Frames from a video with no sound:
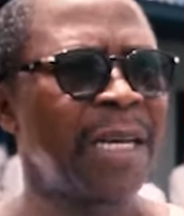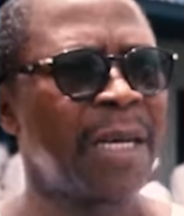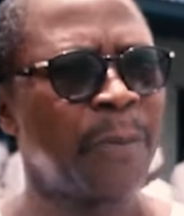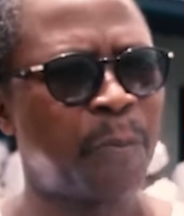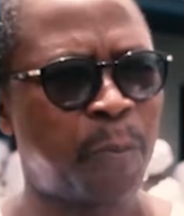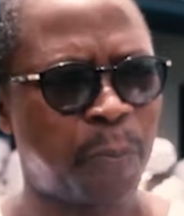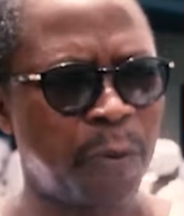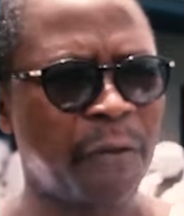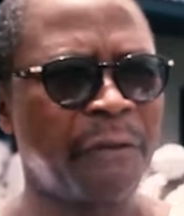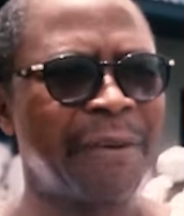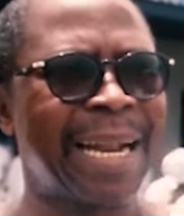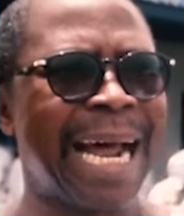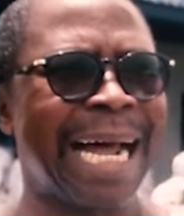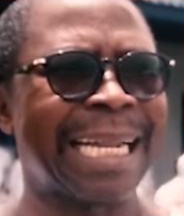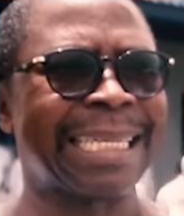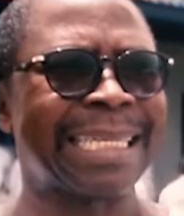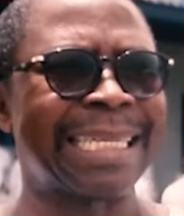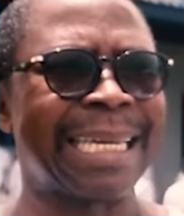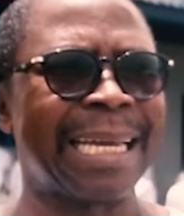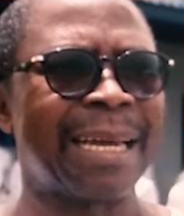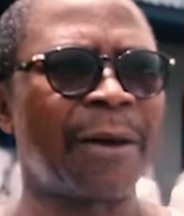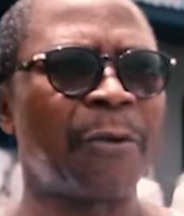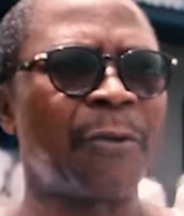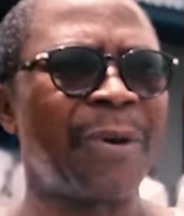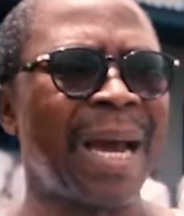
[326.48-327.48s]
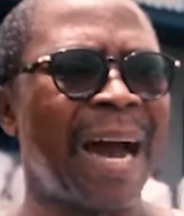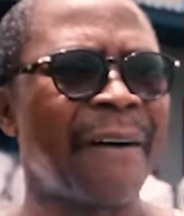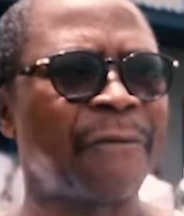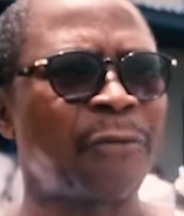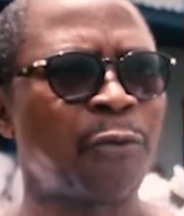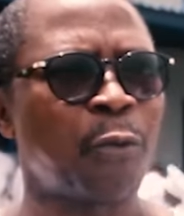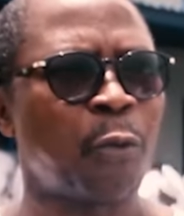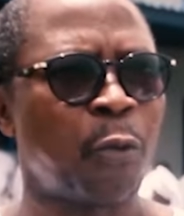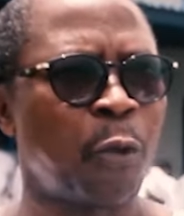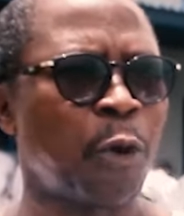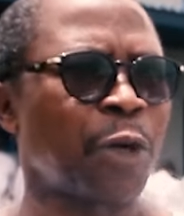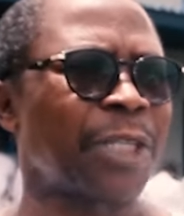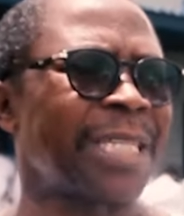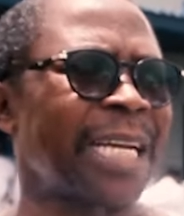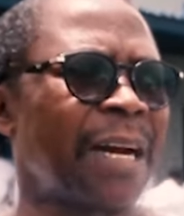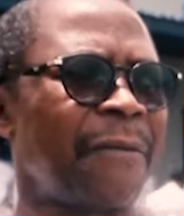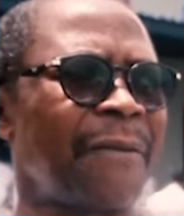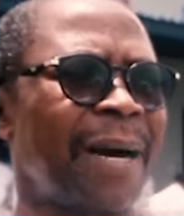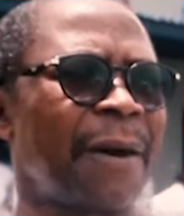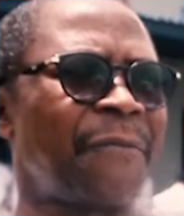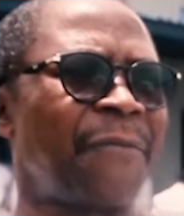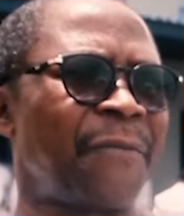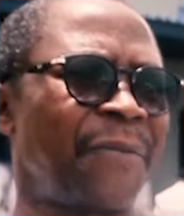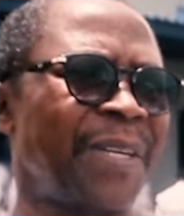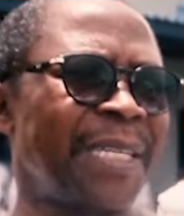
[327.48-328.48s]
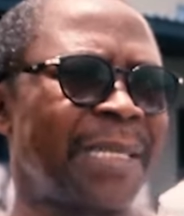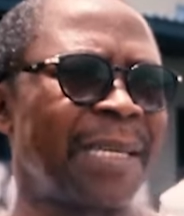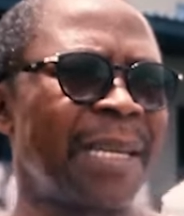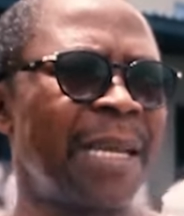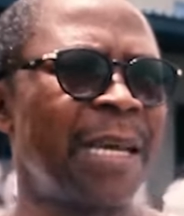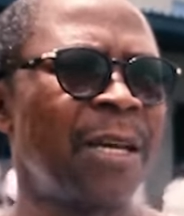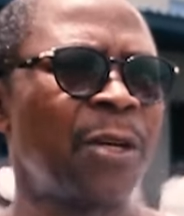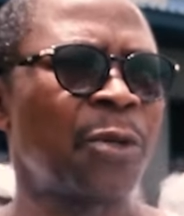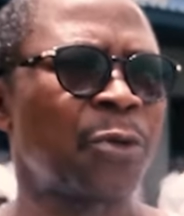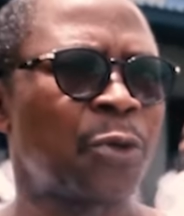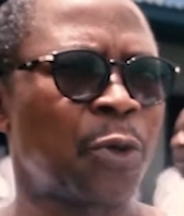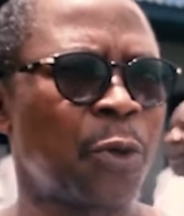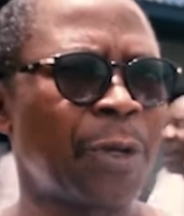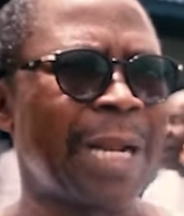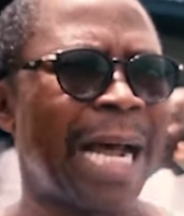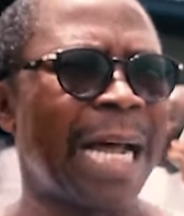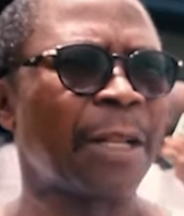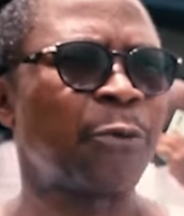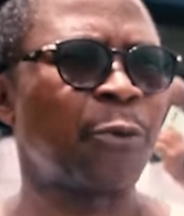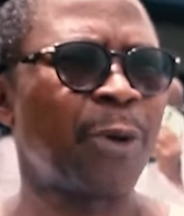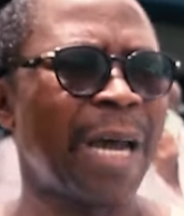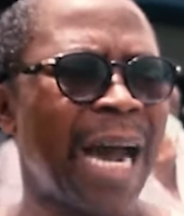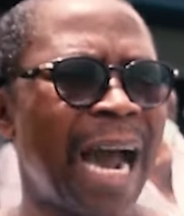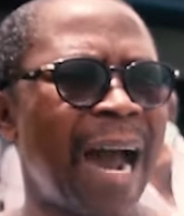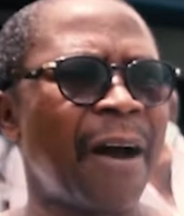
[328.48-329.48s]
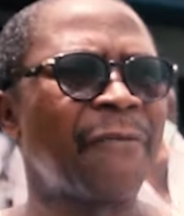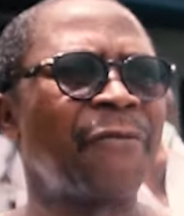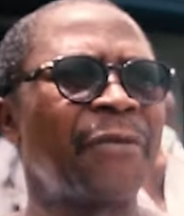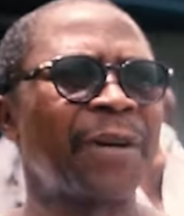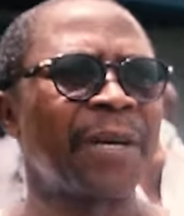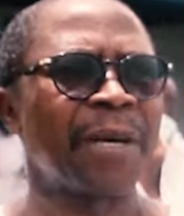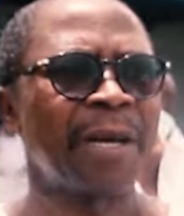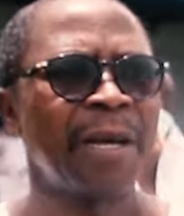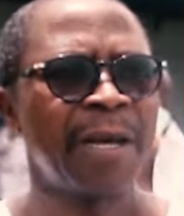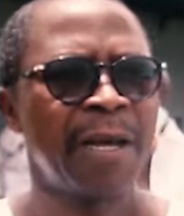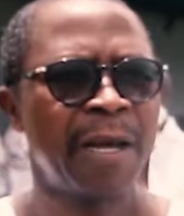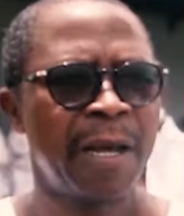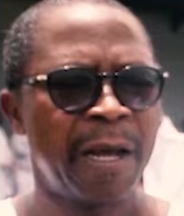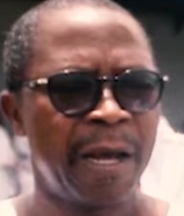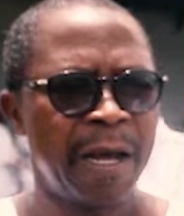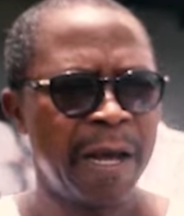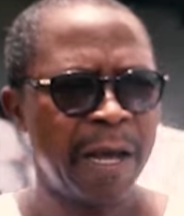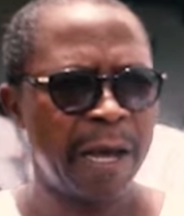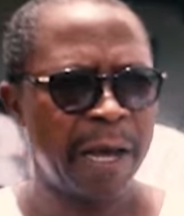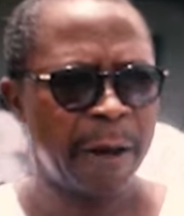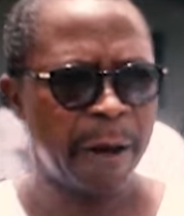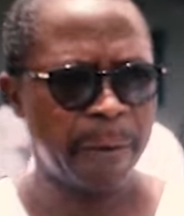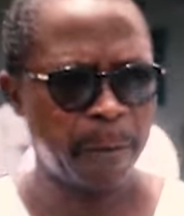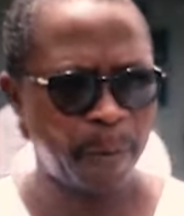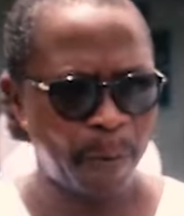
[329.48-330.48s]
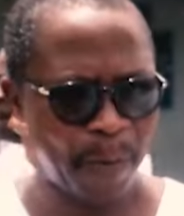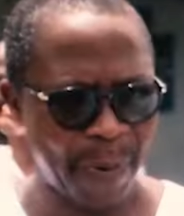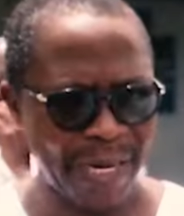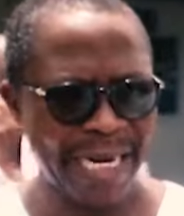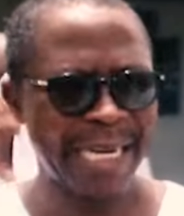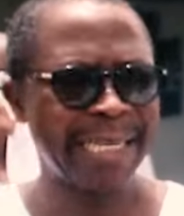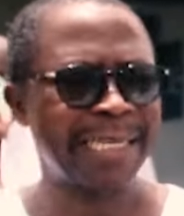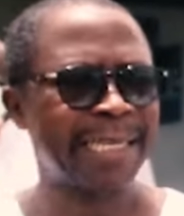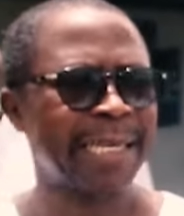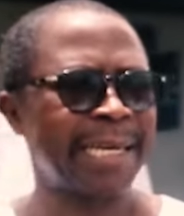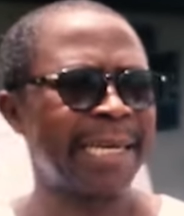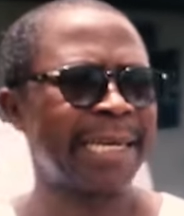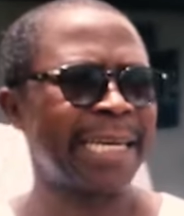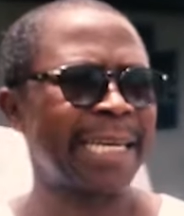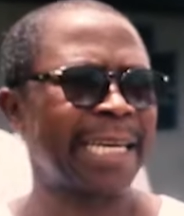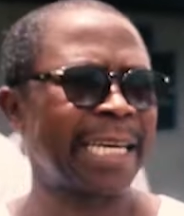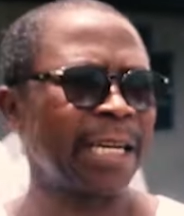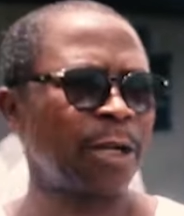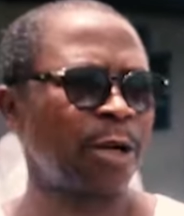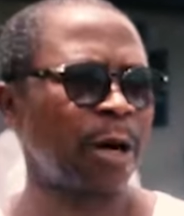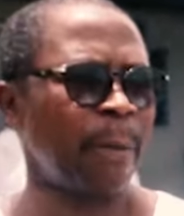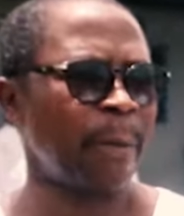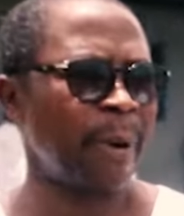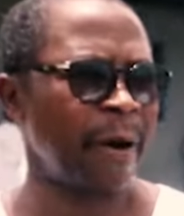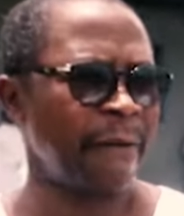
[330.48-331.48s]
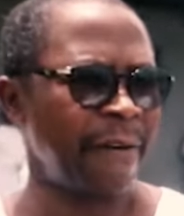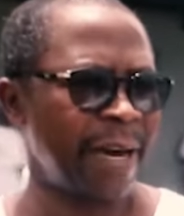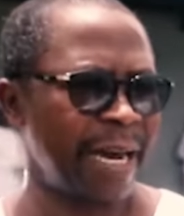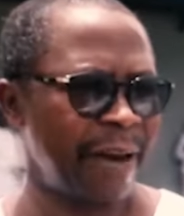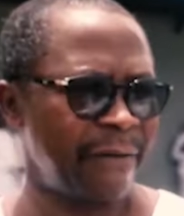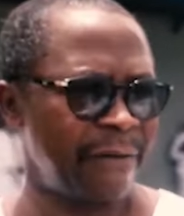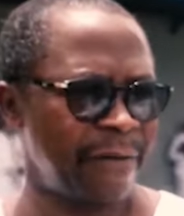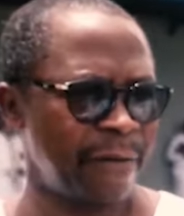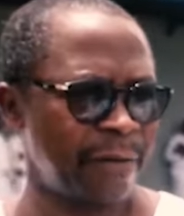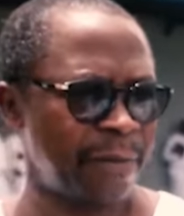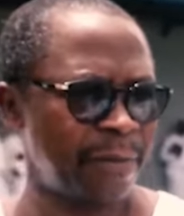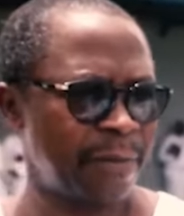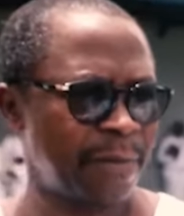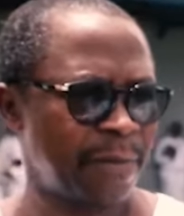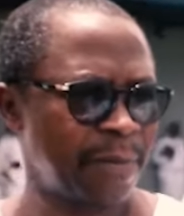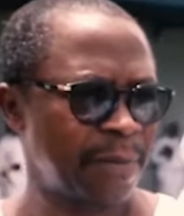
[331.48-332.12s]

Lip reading: it proved that we have to wash our feet so that we have a place in the kingdom of heaven.